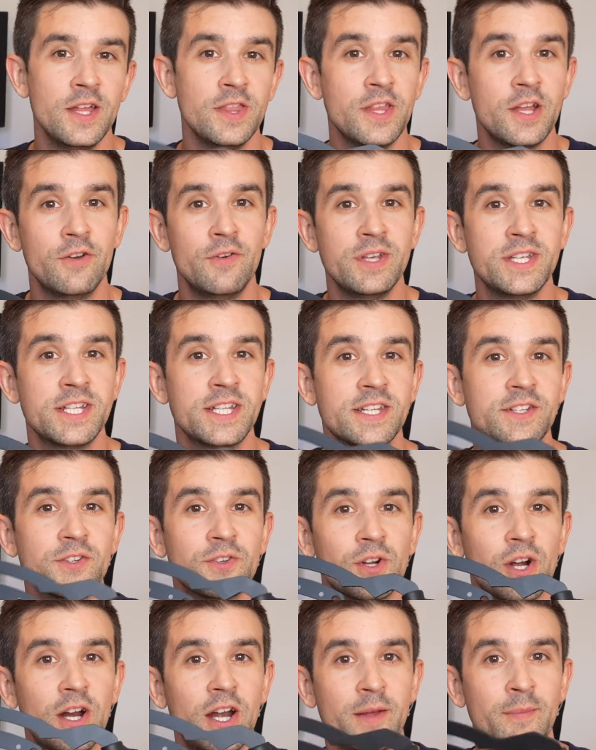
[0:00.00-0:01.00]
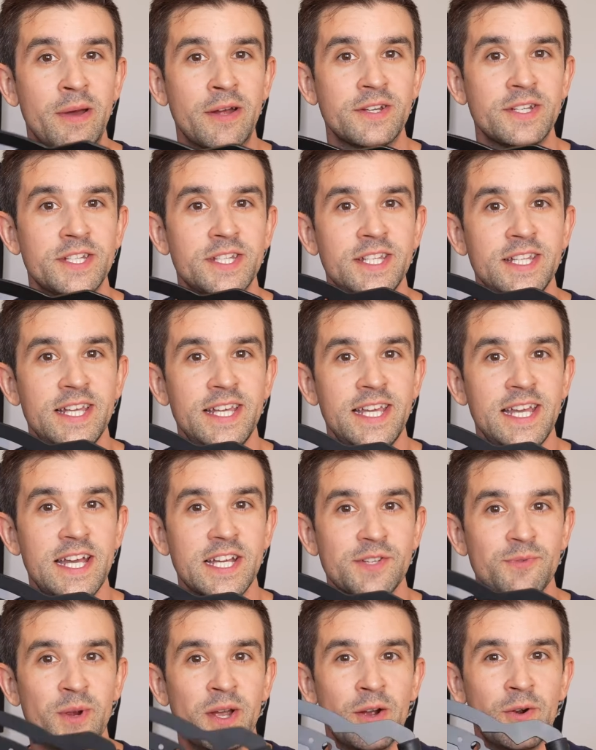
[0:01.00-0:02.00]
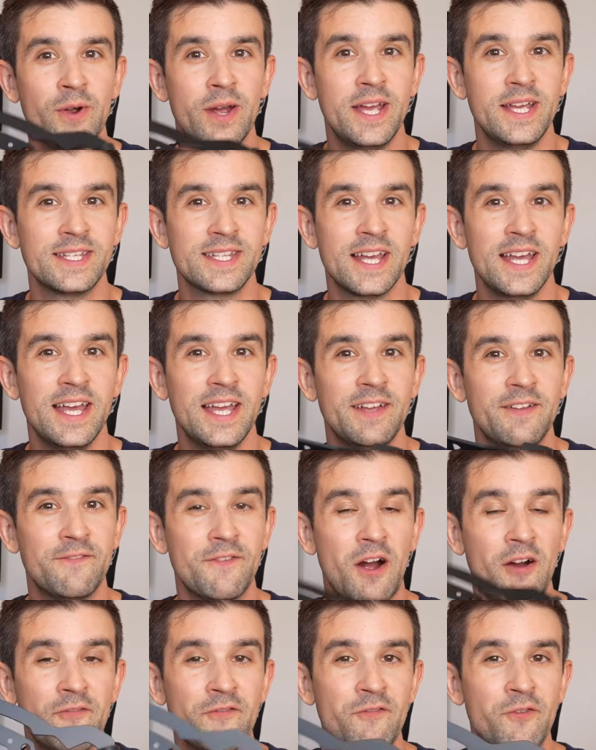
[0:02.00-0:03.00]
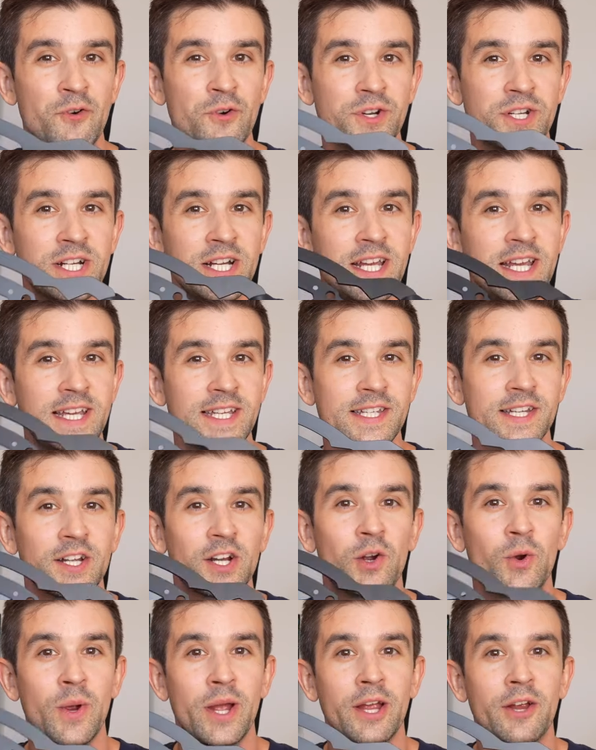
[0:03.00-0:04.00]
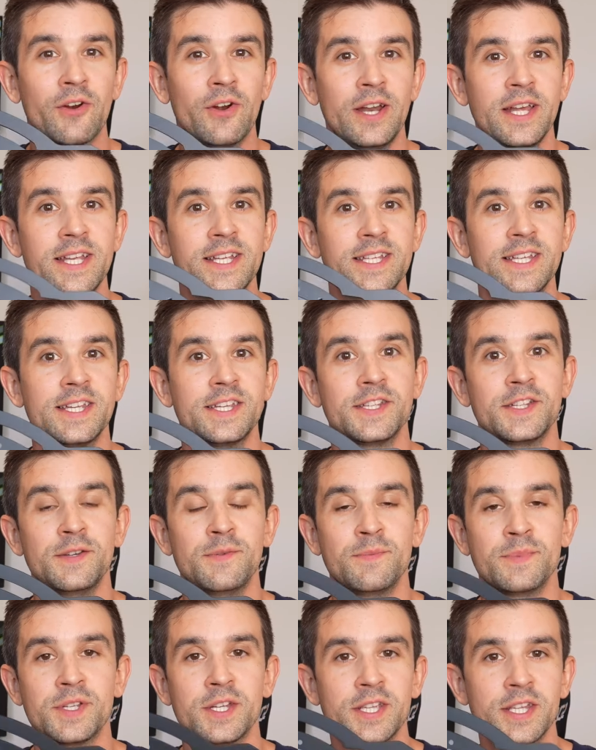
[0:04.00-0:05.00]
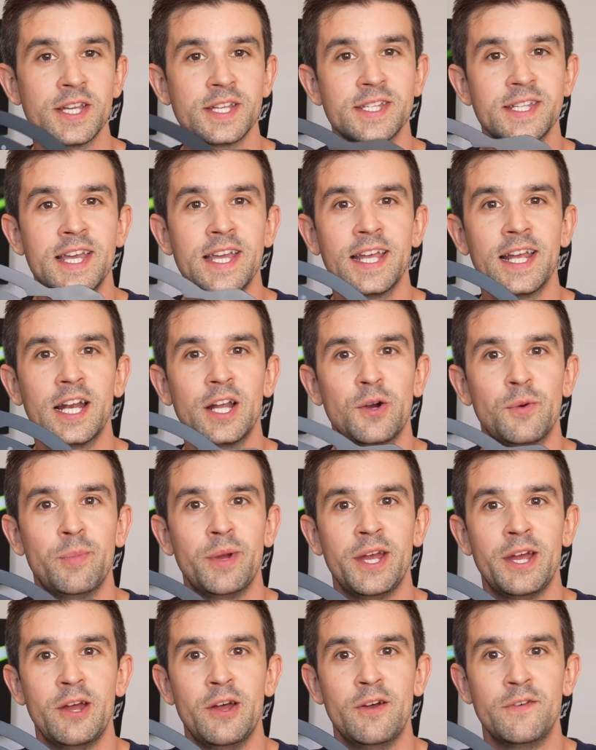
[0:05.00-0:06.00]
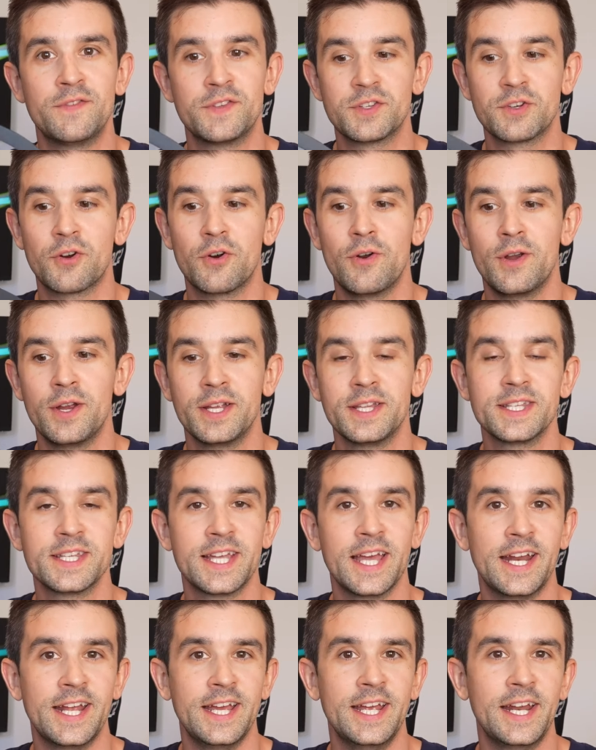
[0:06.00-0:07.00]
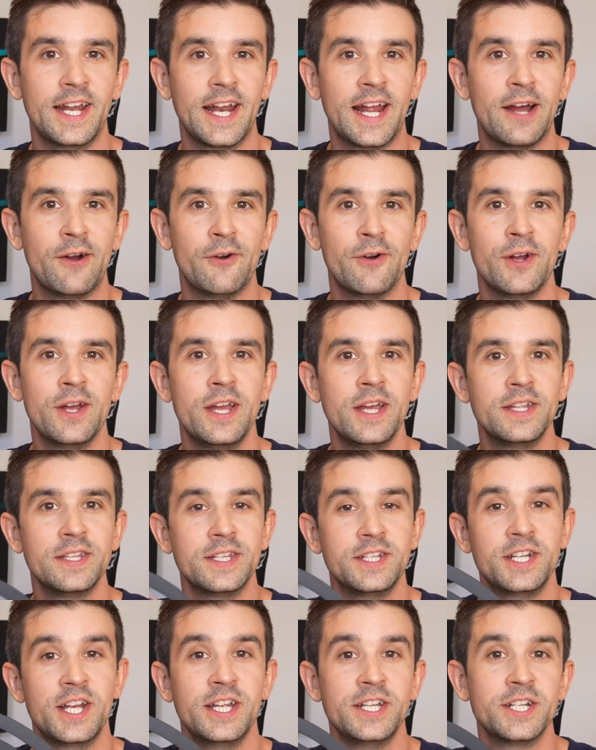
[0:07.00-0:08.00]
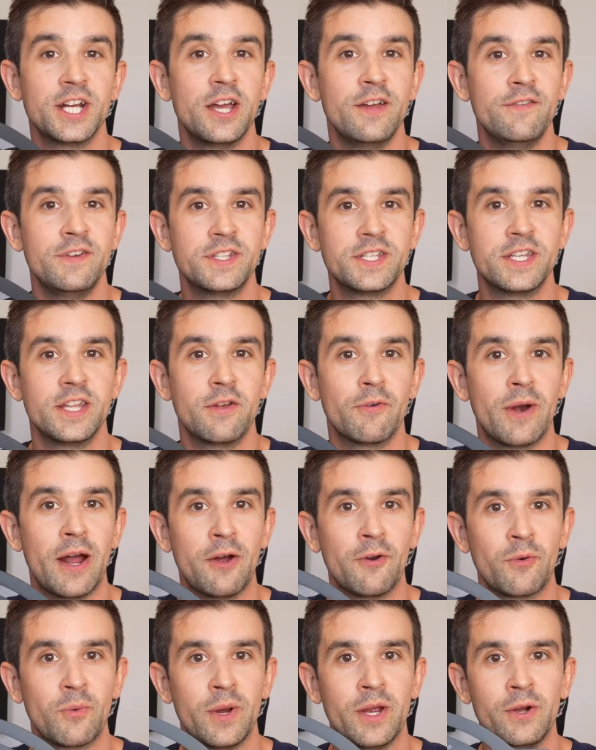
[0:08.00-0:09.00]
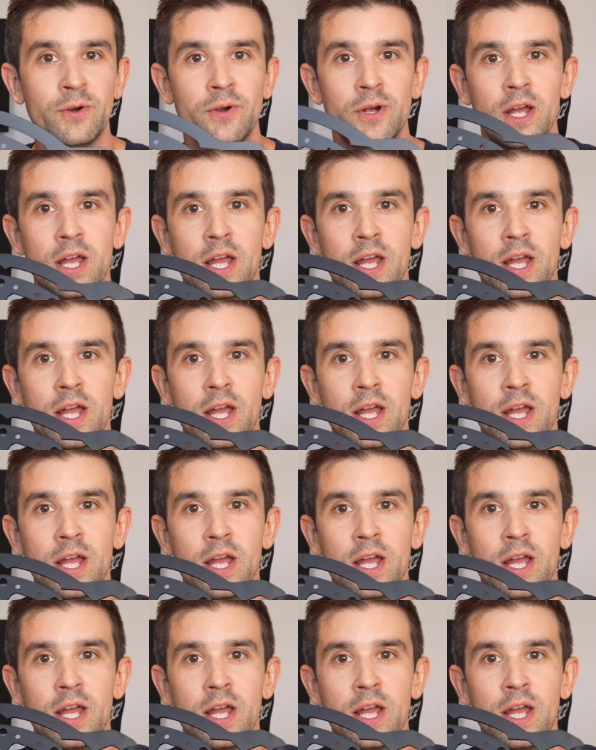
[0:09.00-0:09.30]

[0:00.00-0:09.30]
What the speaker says: The only reason it's not currently mounted to the ES wheel is unfortunately it isn't a quick release system, so it does take a little bit of screwing to get it in and out to change it over to the round wheel,